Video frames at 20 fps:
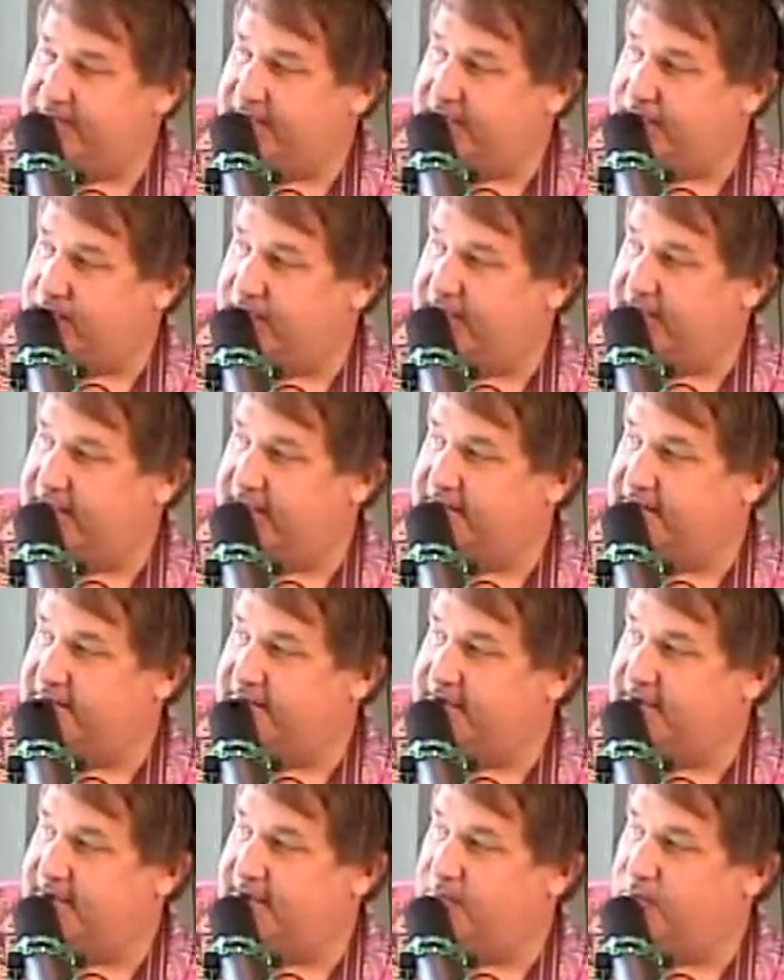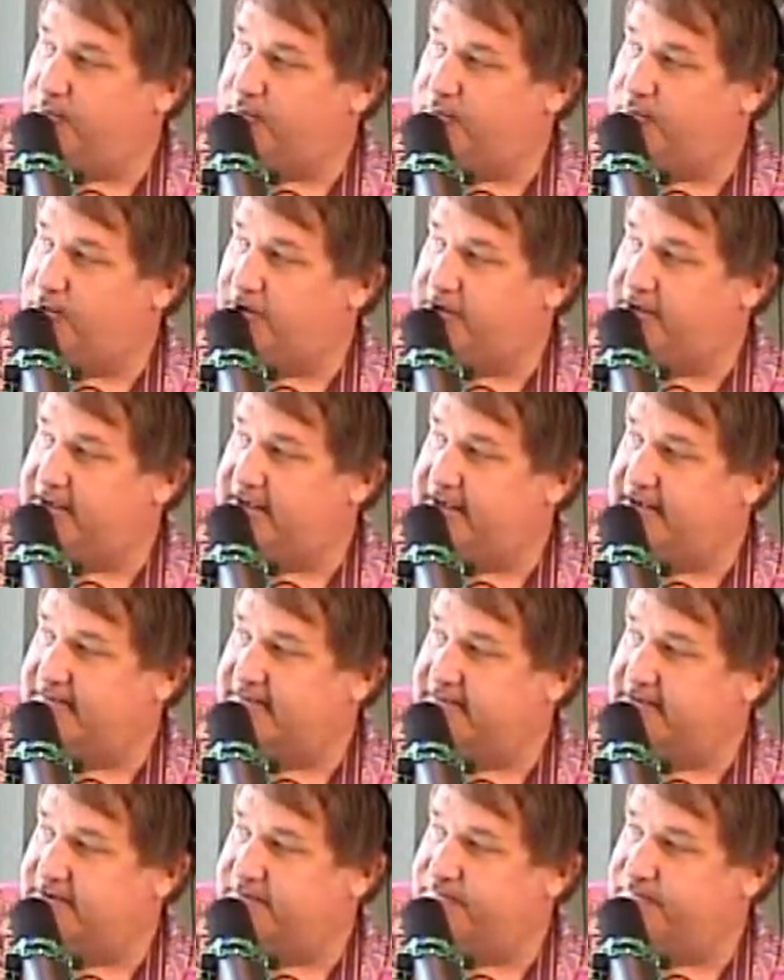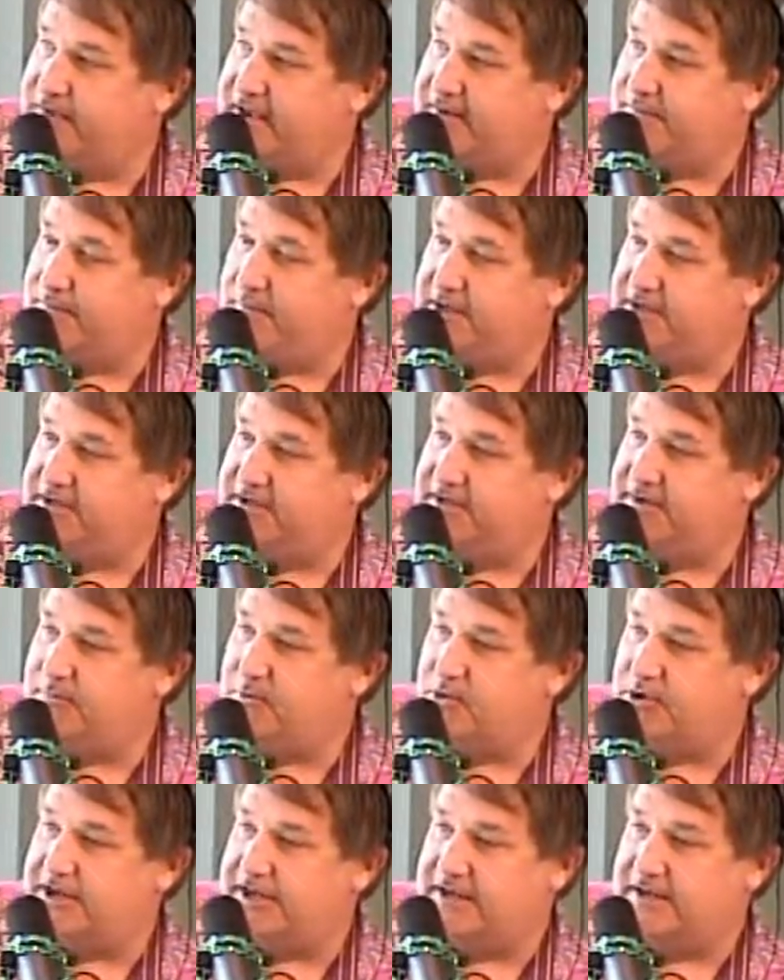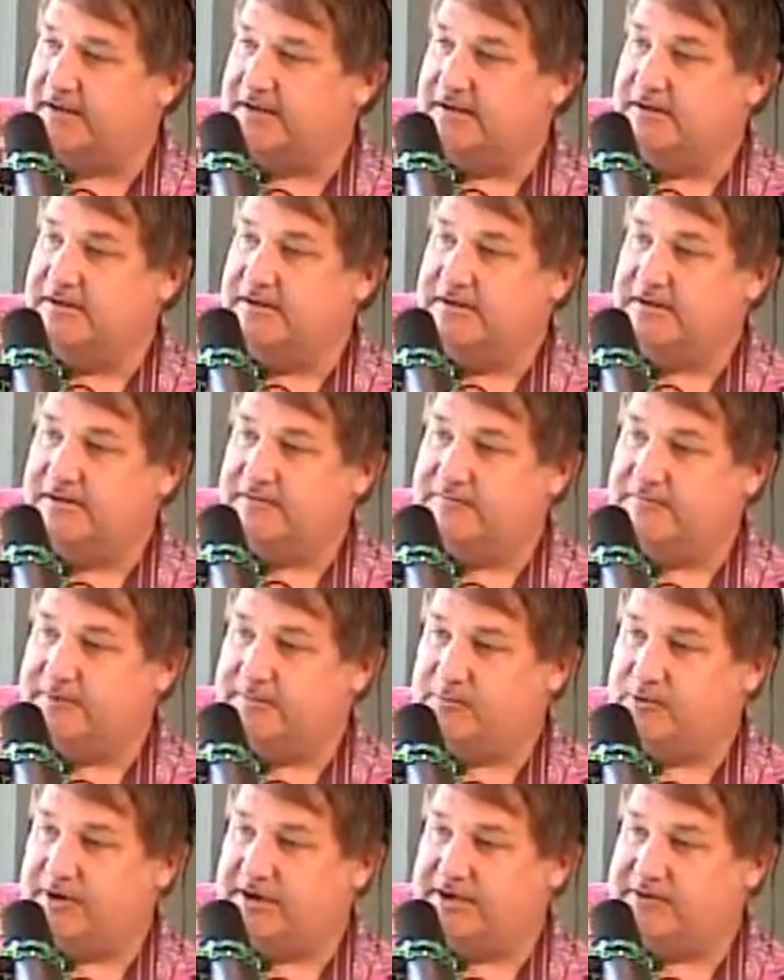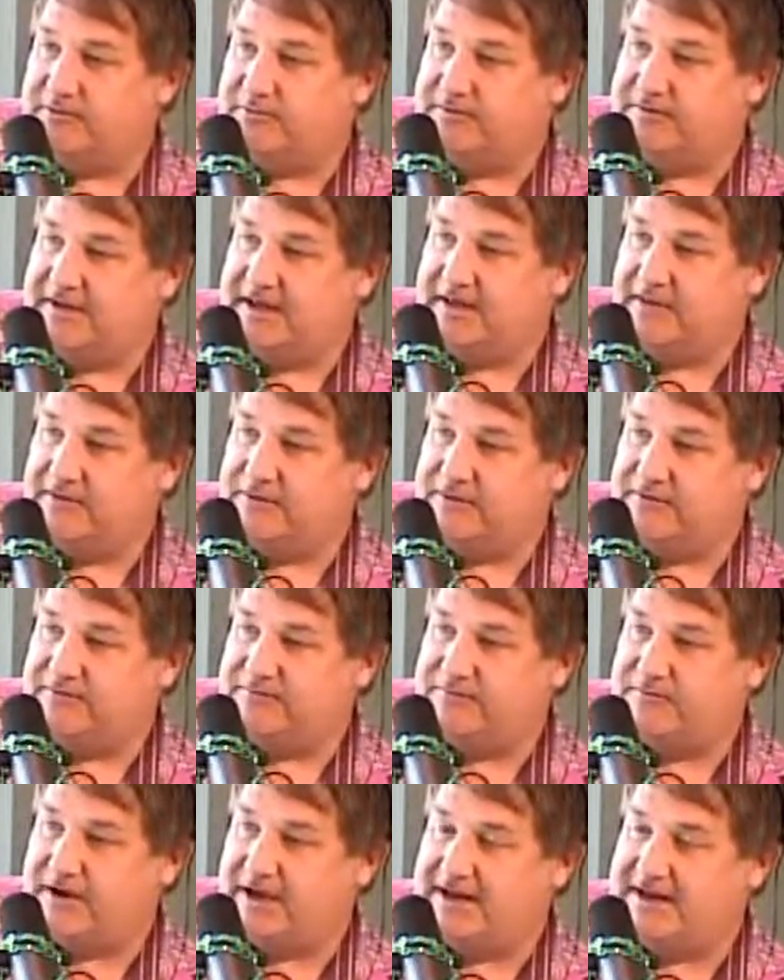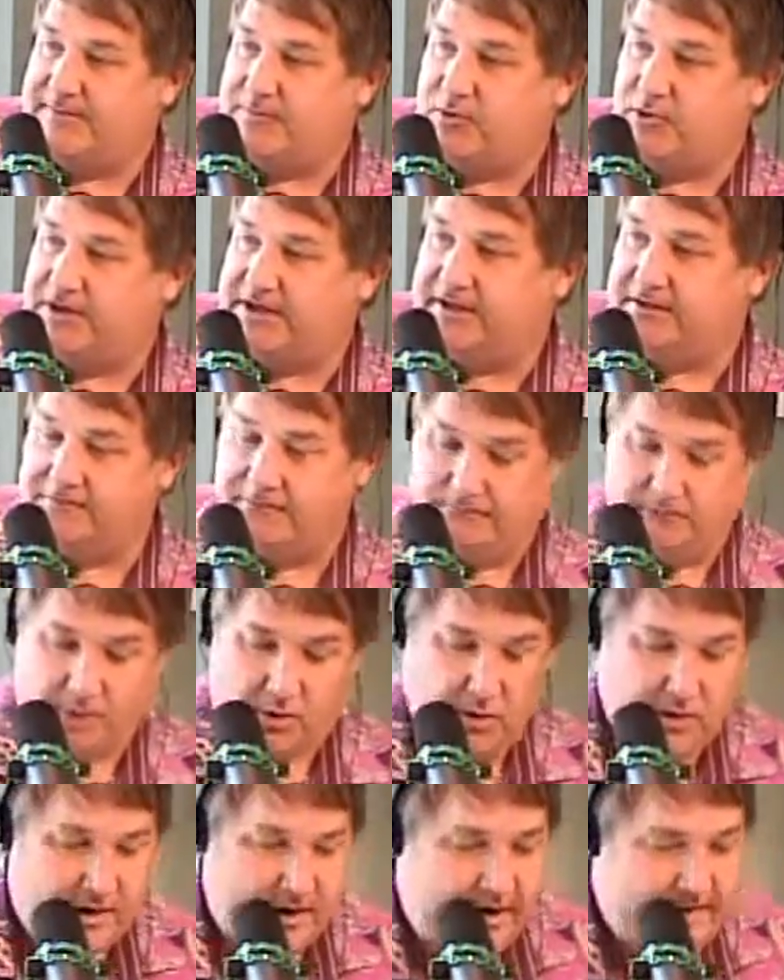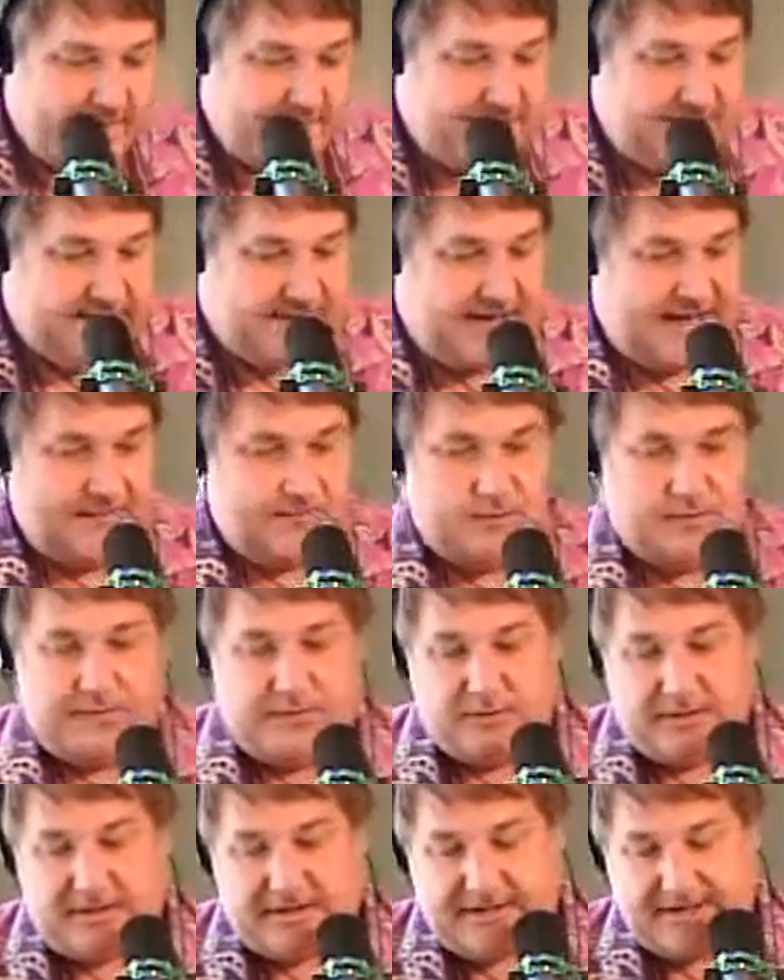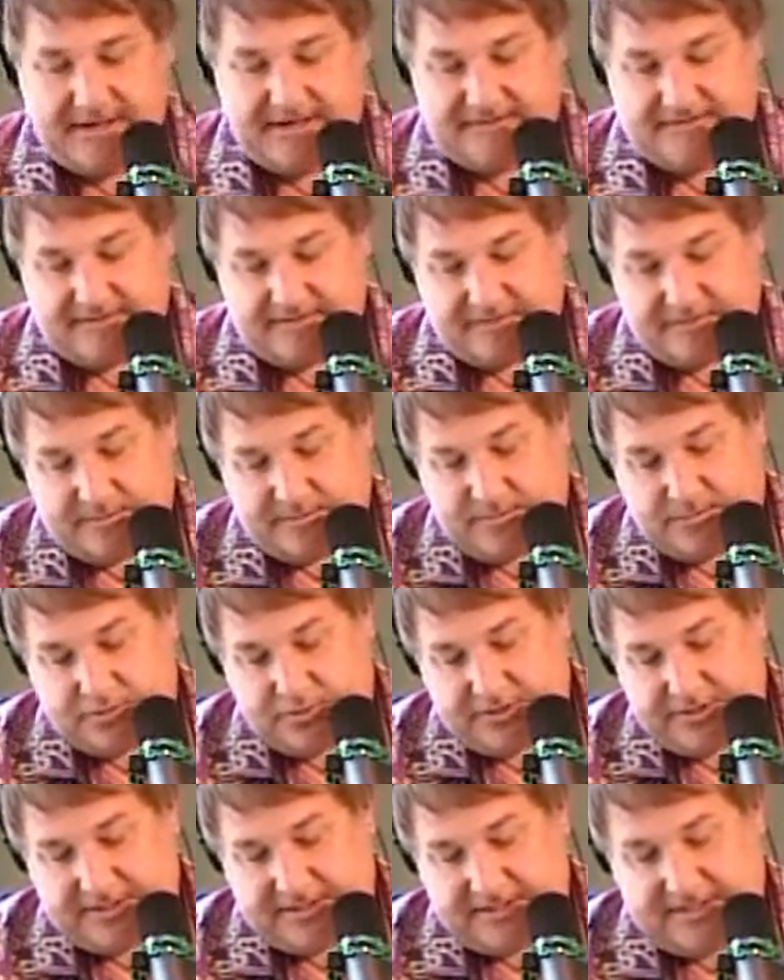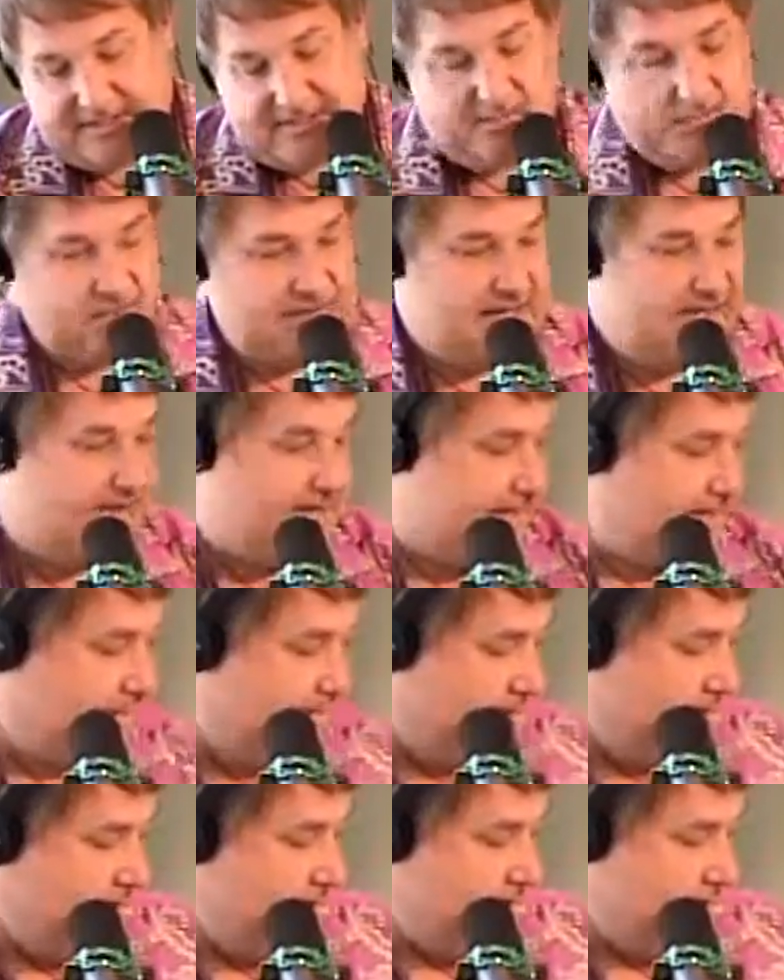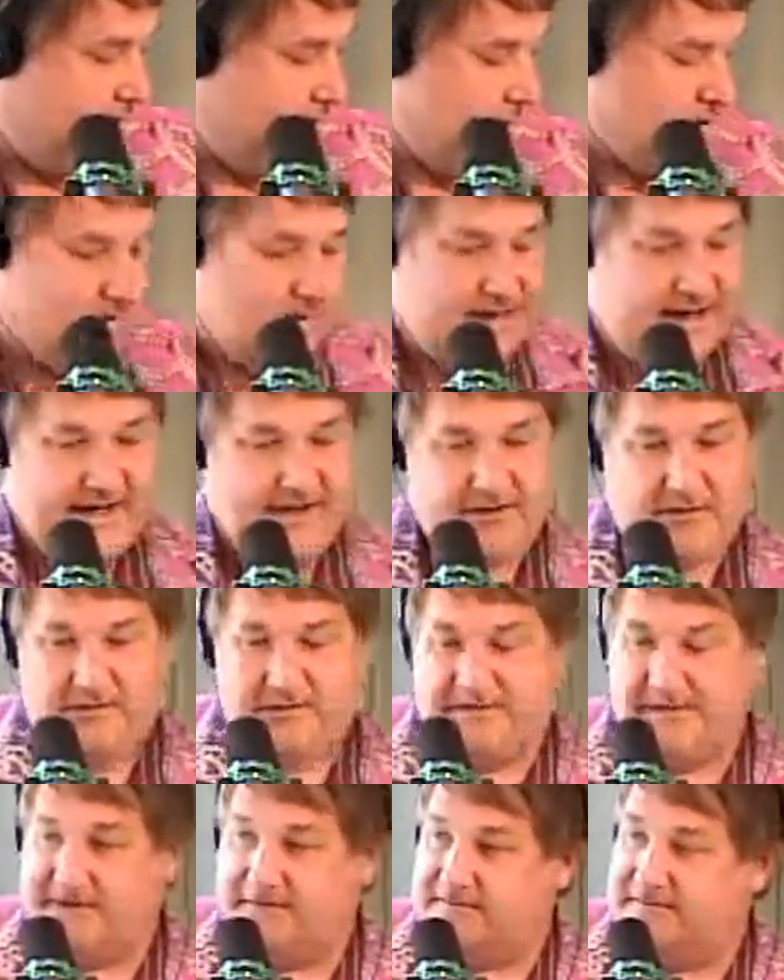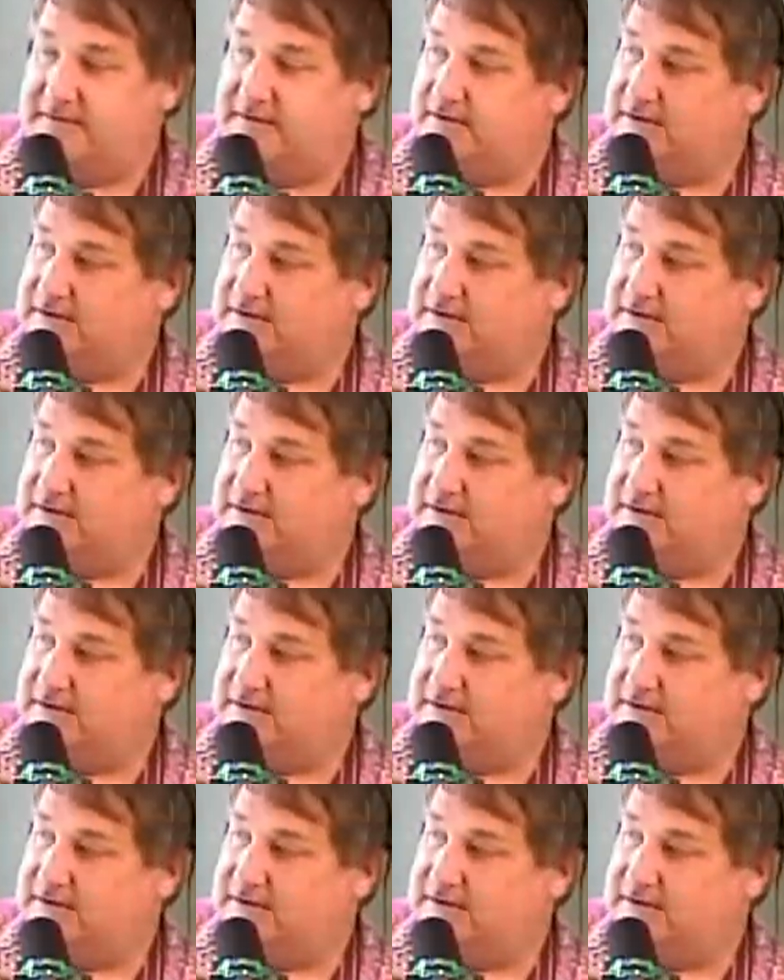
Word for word: grand time. We'll be broadcasting, in fact, Monday morning from Grand Hotel. And this Friday morning, more island time, we'll be broadcasting from Put in Bay, Ohio, that uh,